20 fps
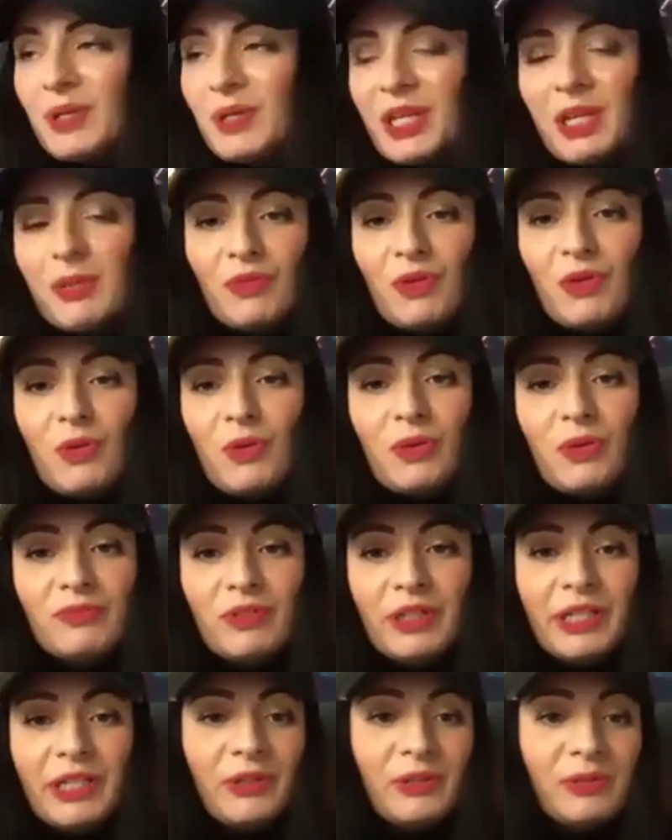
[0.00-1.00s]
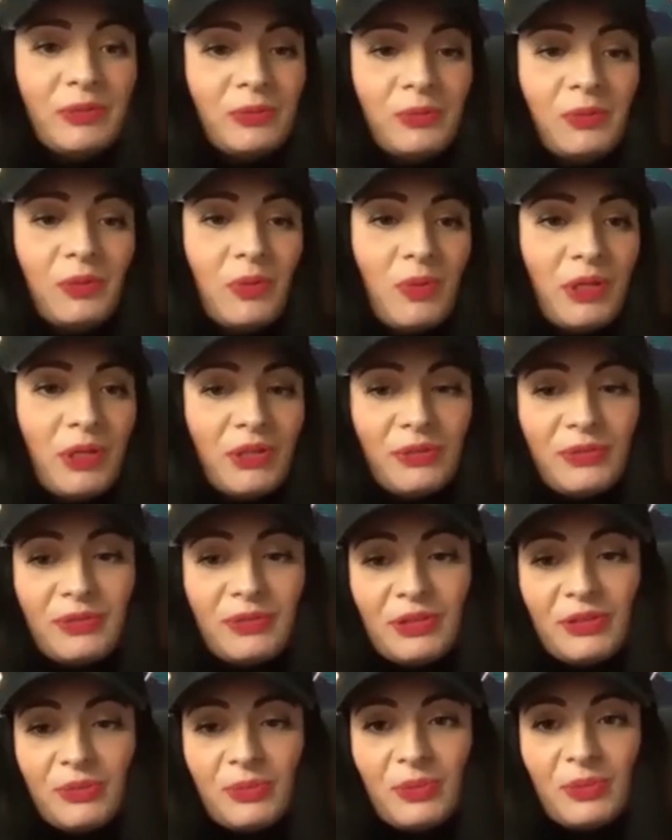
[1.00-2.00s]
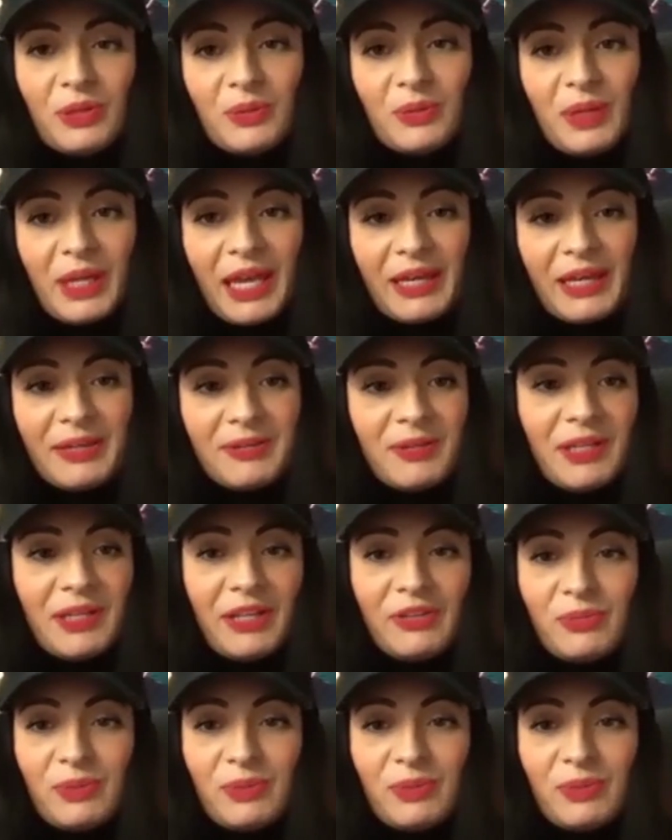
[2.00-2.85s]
it raw and real. What you see, what you get, unless we